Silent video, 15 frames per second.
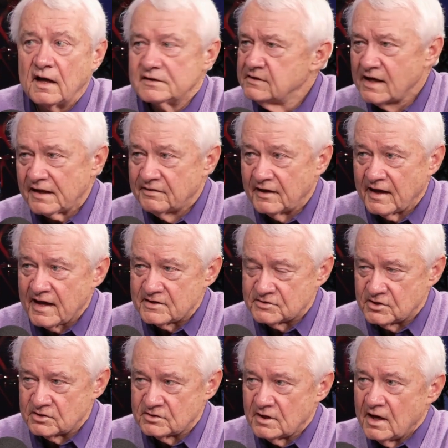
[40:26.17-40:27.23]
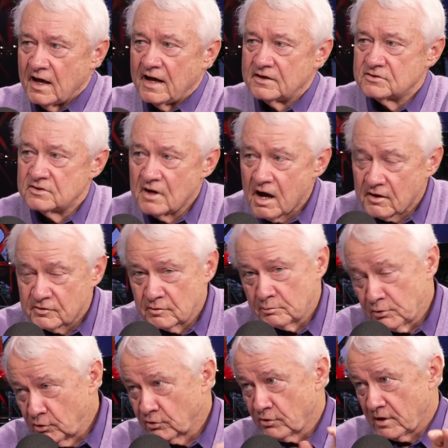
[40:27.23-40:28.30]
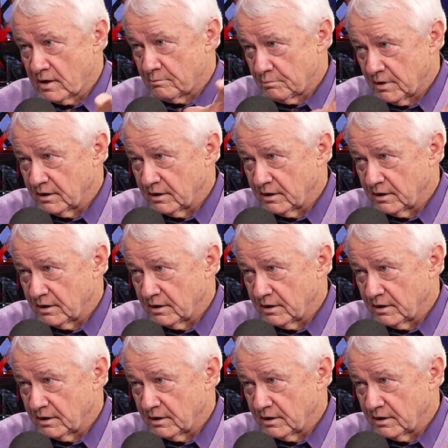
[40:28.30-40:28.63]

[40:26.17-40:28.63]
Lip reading: See, I think that's Dr. Bullcrap, by